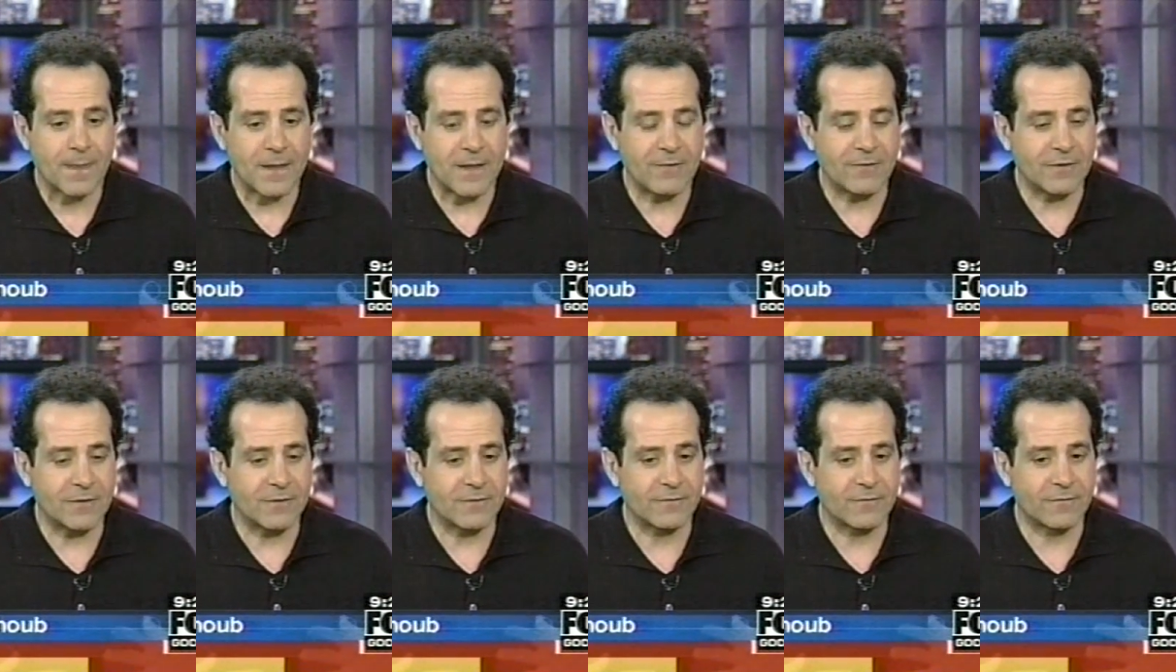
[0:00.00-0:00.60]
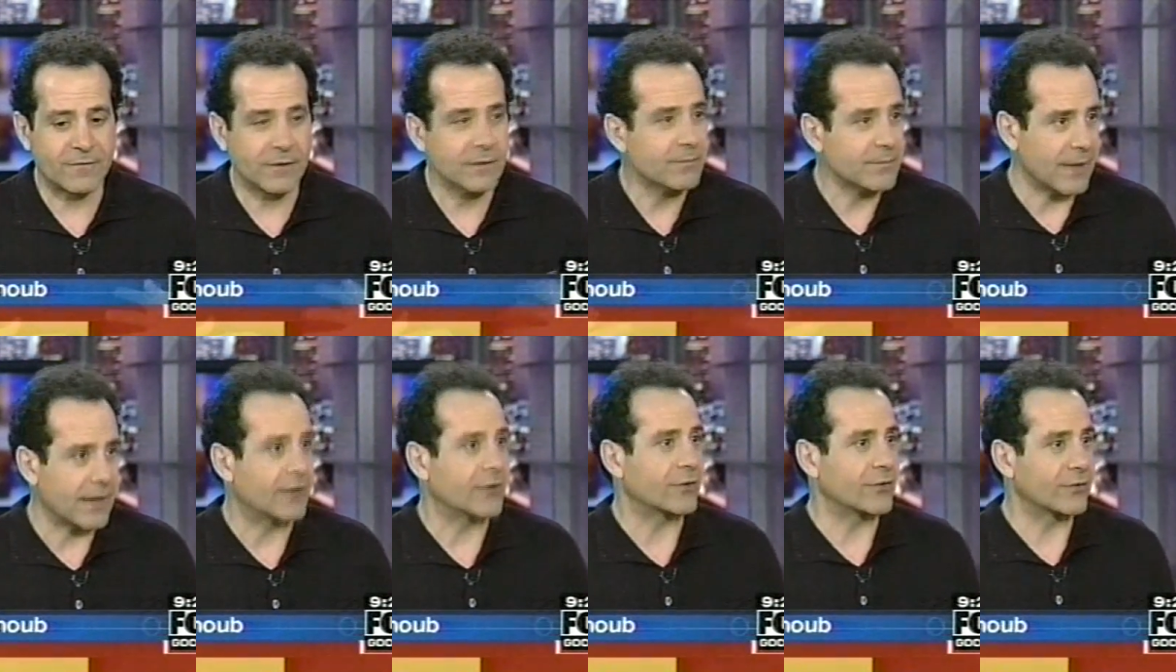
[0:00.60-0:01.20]
even
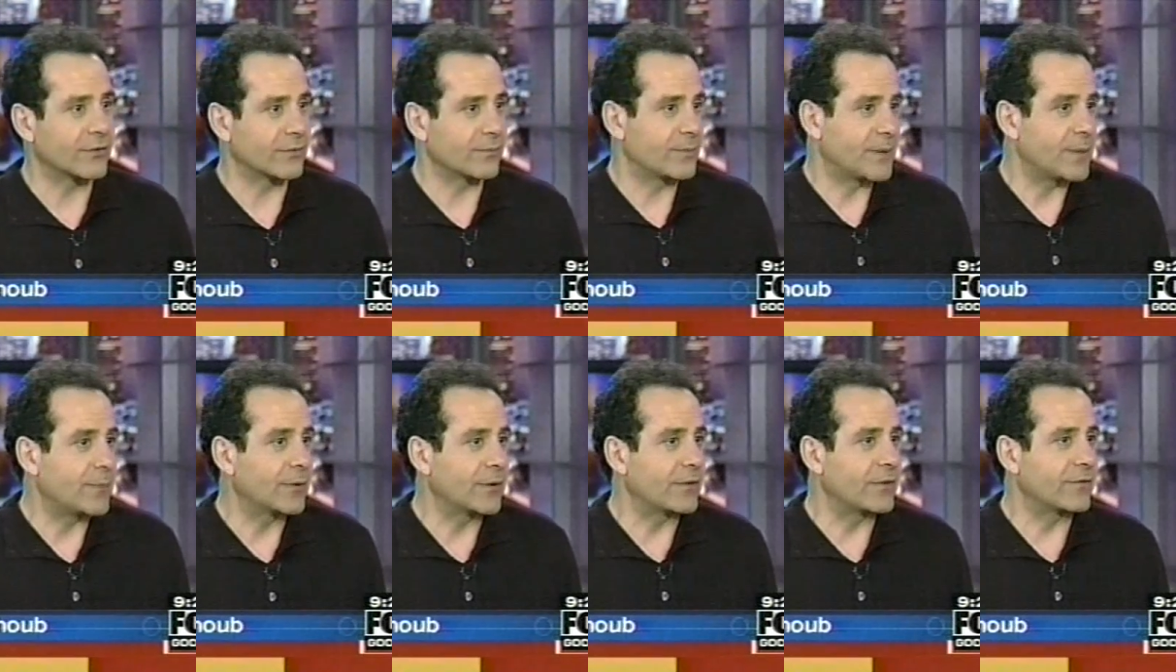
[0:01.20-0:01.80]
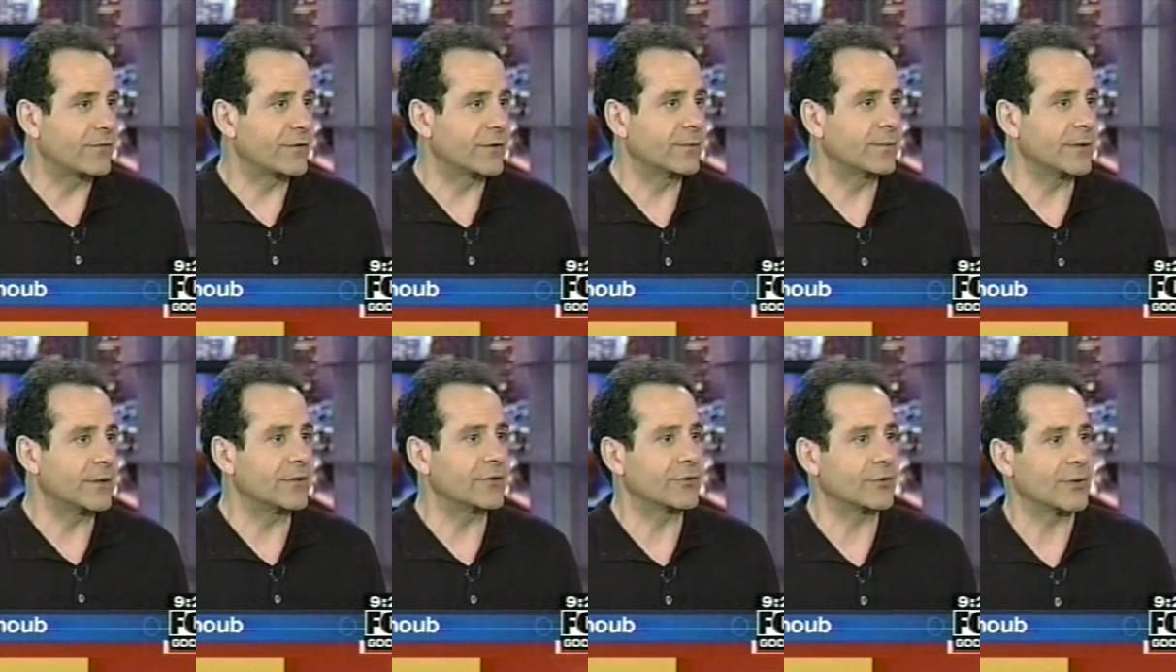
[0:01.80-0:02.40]
filmmakers and people in the film
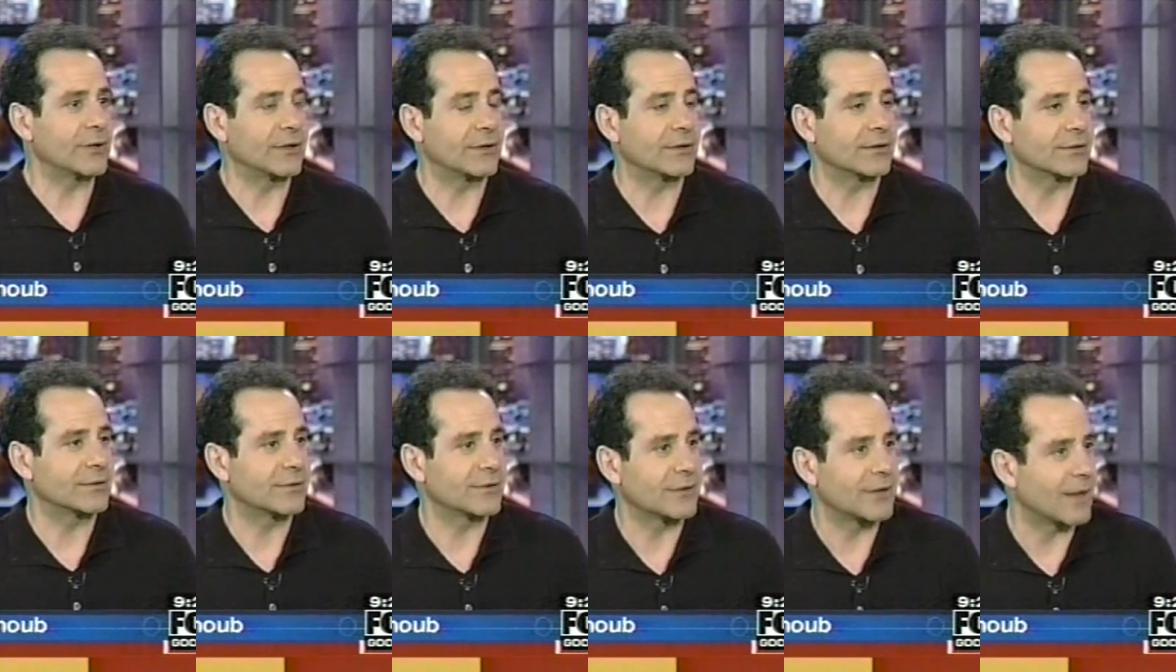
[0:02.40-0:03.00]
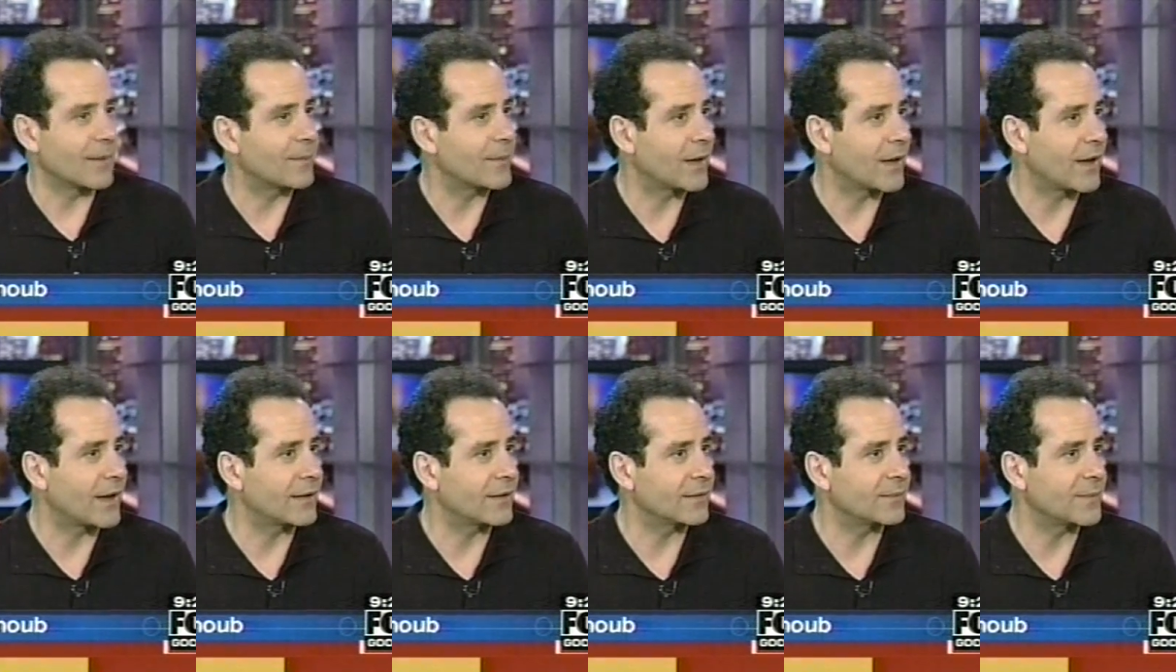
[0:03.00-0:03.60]
industry to, to get
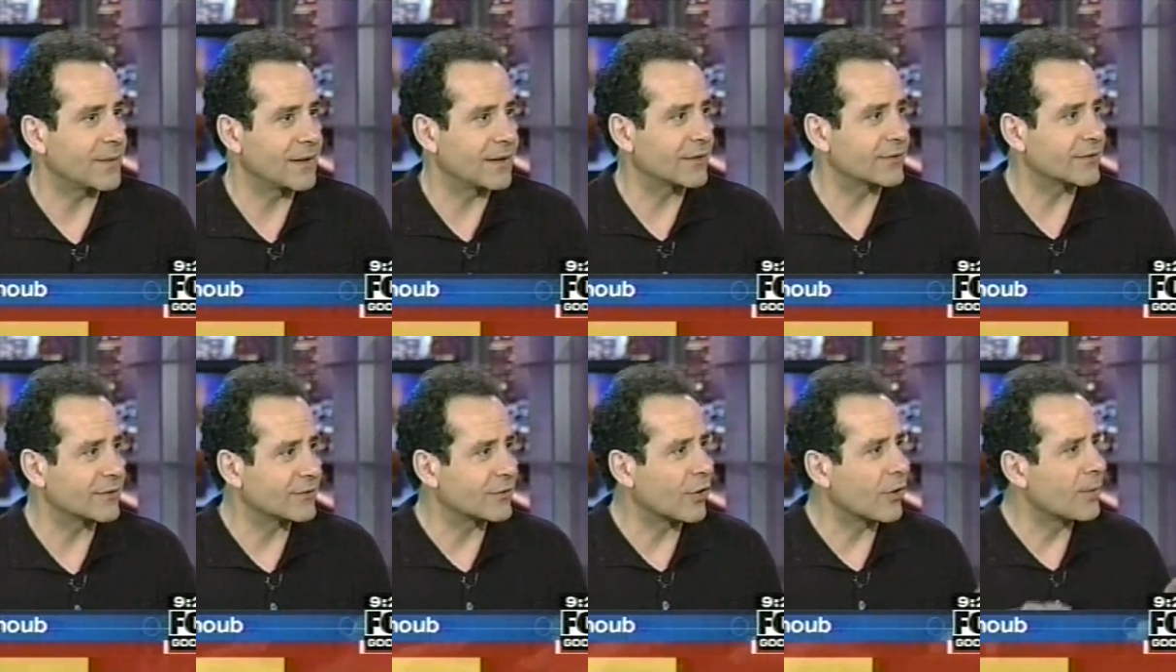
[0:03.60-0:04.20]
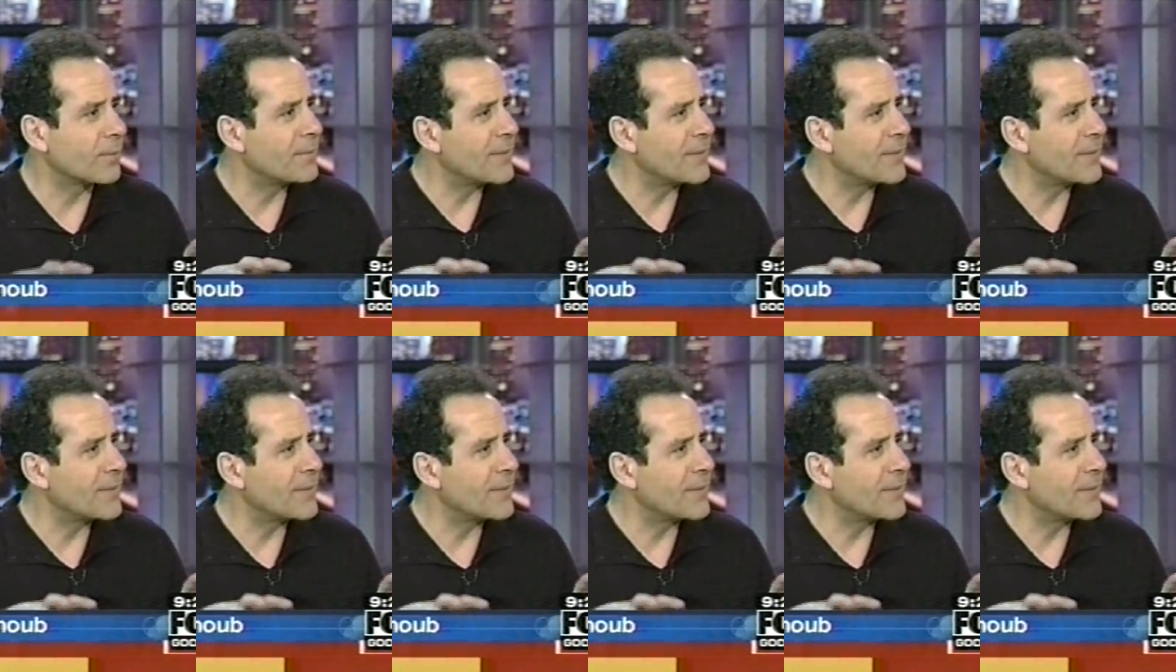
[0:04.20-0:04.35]
behind it, because it's all